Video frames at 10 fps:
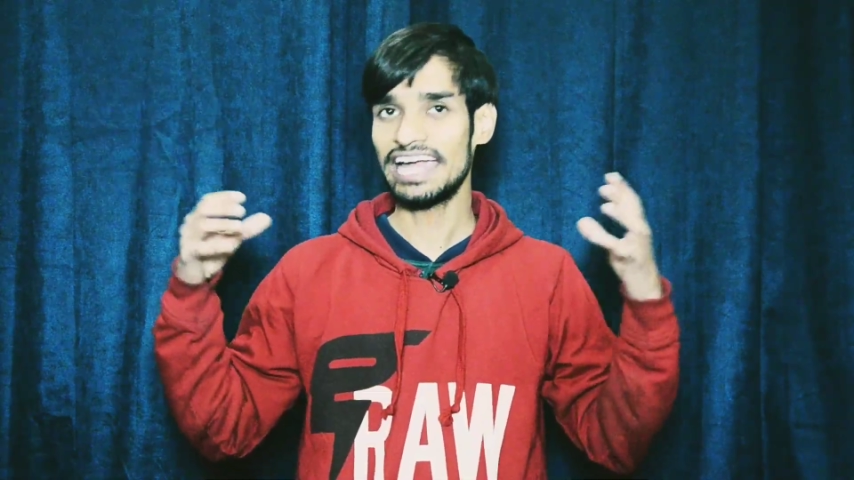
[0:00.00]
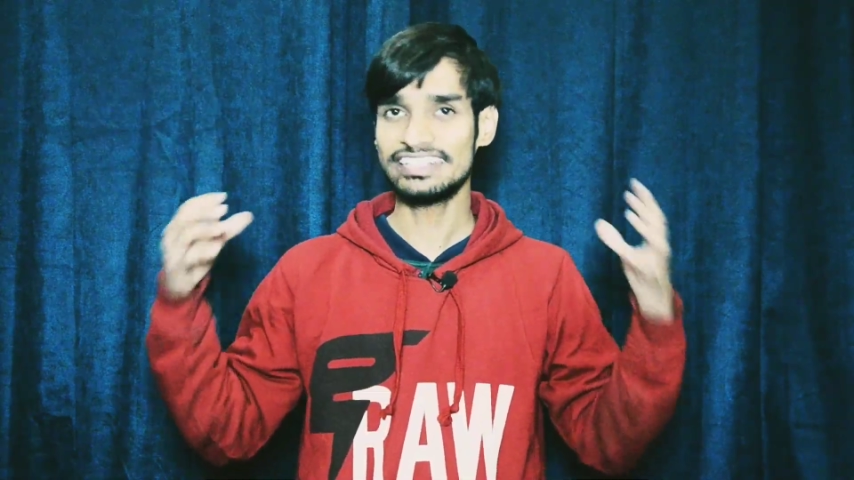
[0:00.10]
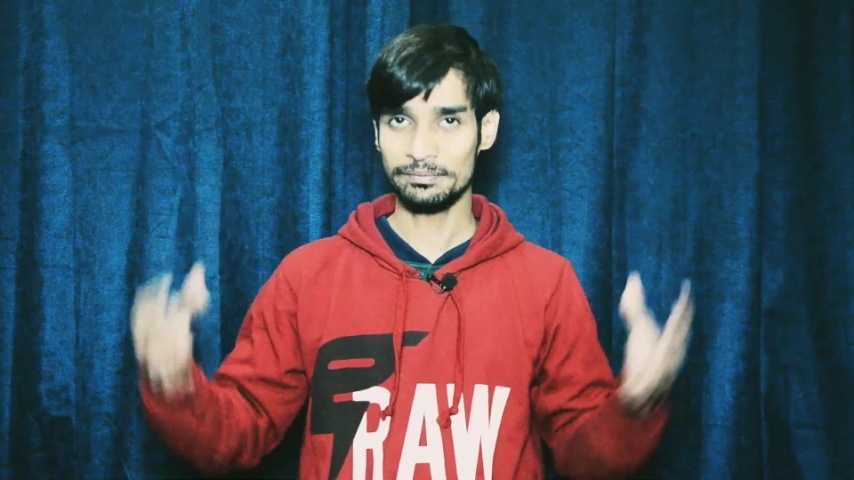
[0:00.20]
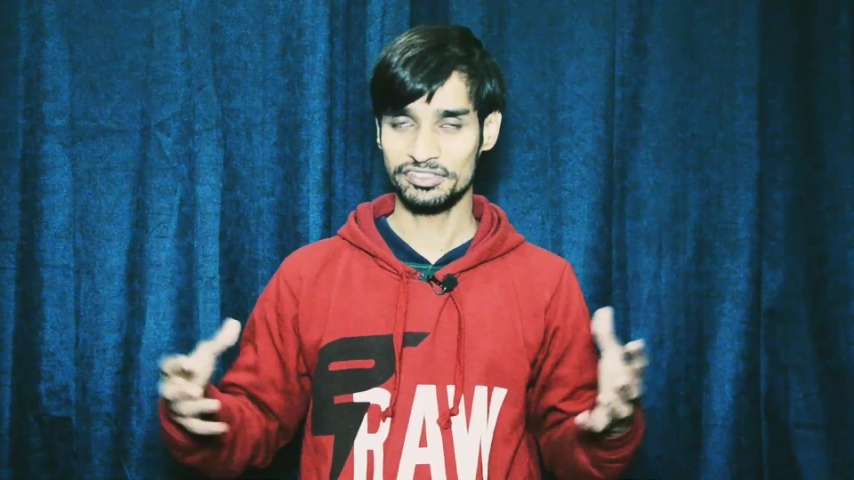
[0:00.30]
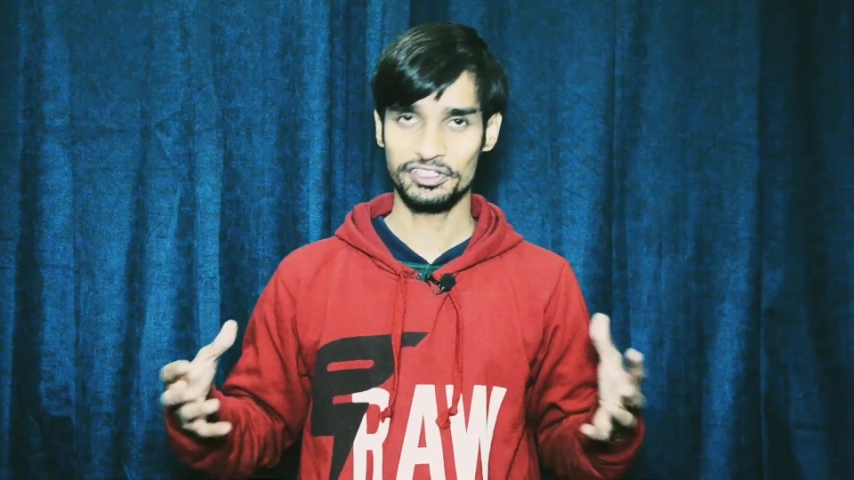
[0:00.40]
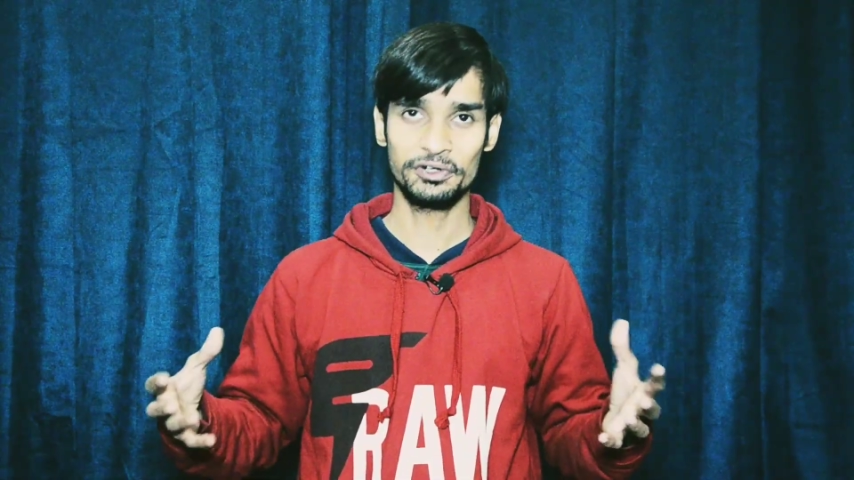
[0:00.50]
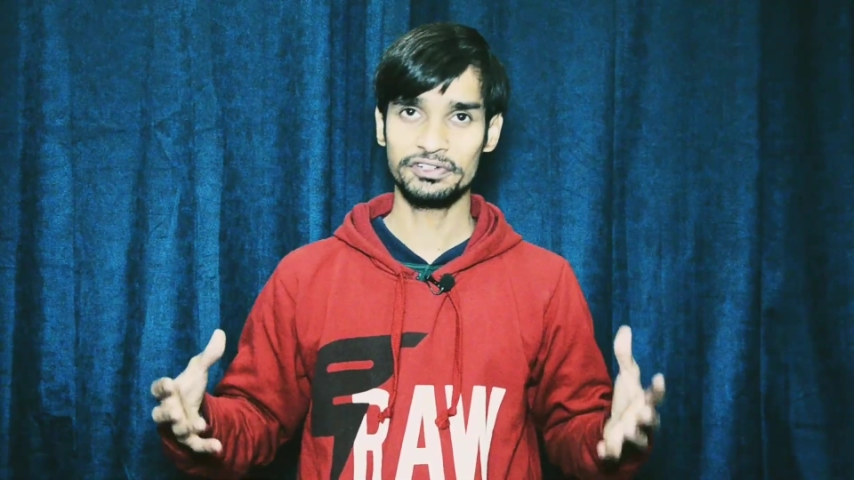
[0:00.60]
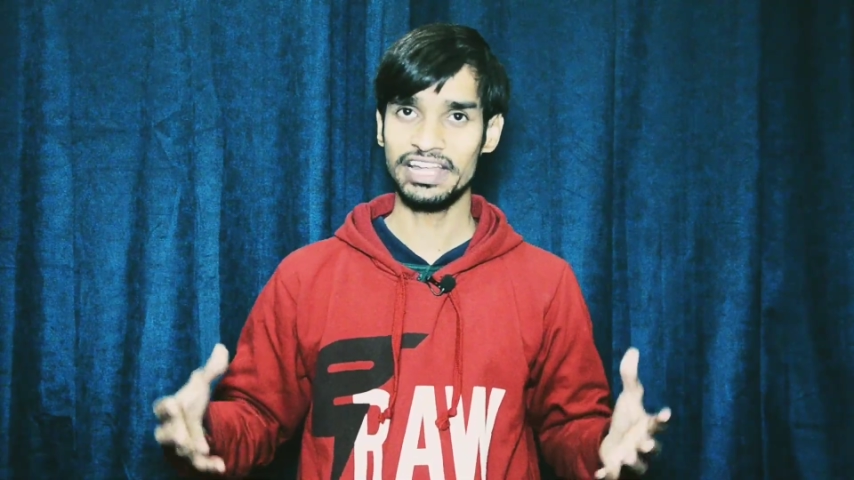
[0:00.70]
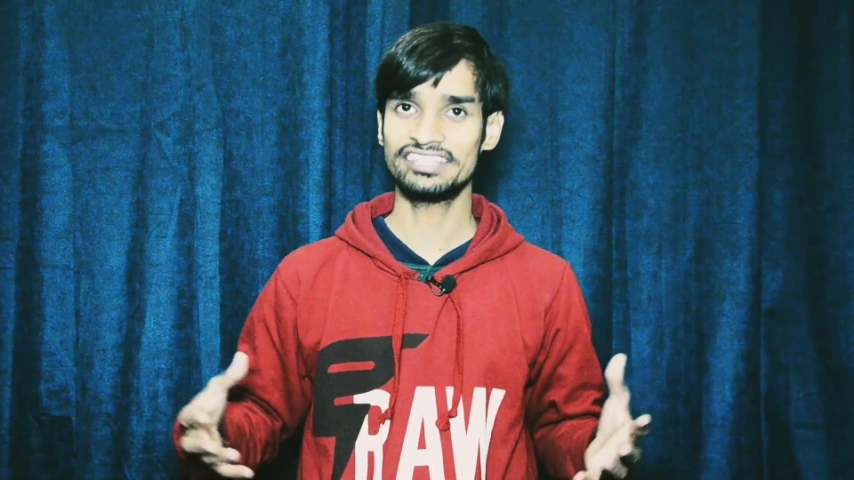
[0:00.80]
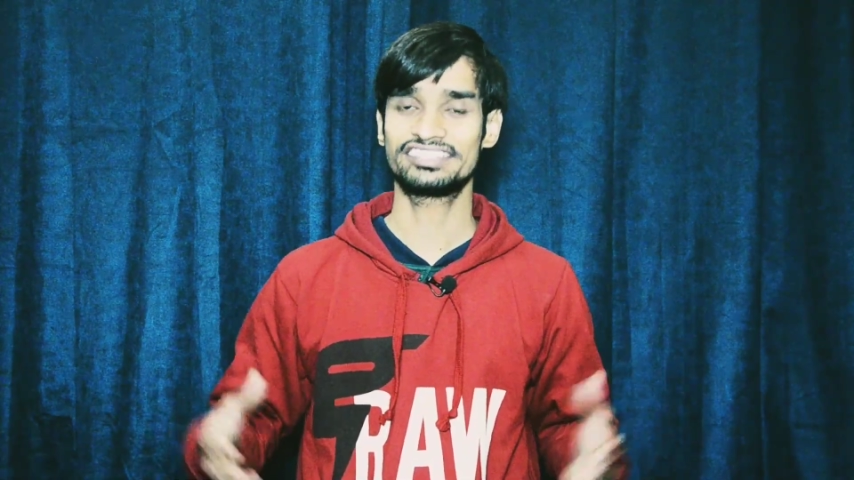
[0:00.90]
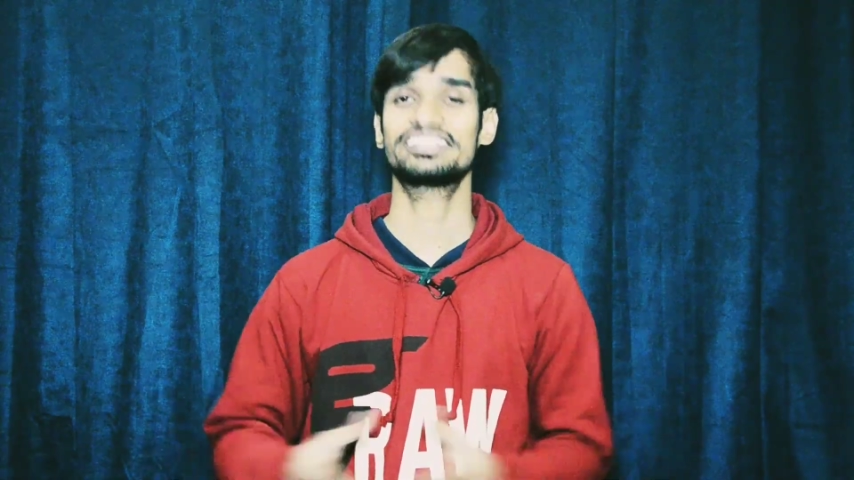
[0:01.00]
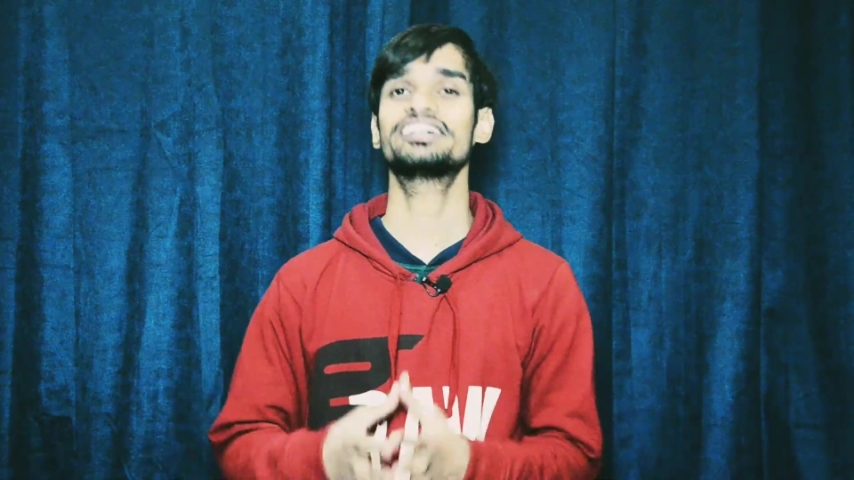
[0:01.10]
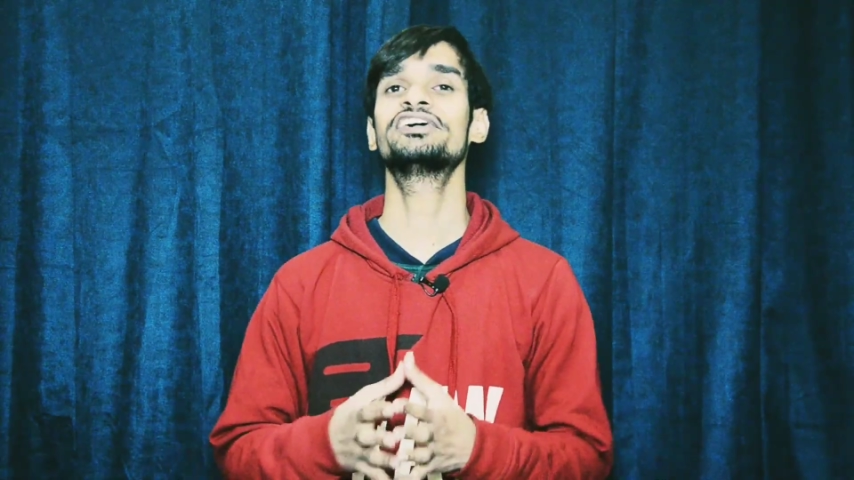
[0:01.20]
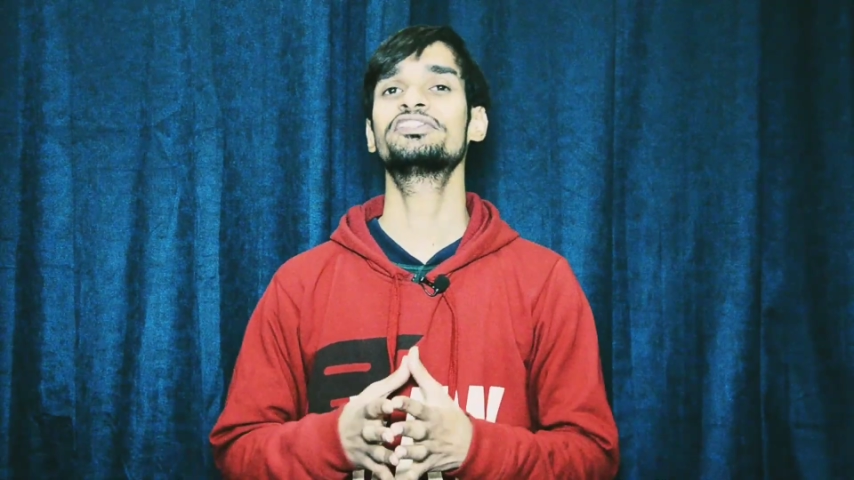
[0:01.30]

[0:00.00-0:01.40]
at absolute rest?